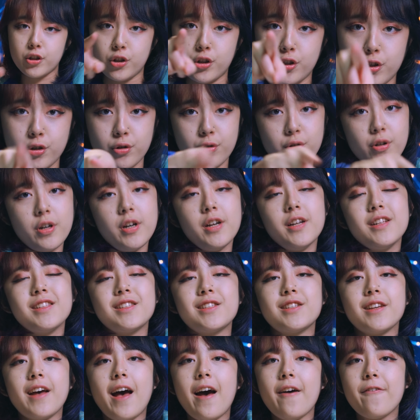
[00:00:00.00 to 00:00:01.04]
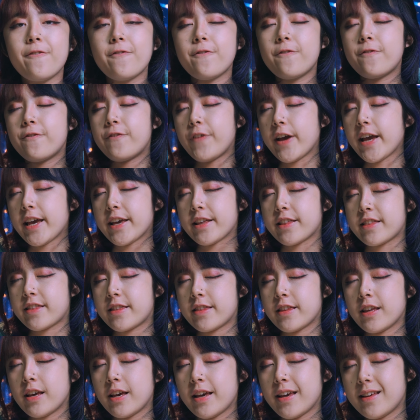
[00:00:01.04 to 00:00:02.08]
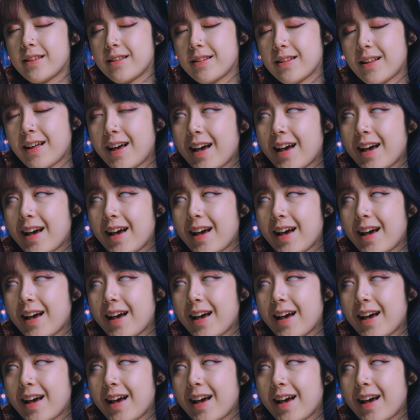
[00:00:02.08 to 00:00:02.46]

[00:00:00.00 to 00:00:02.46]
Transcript: you to have faith in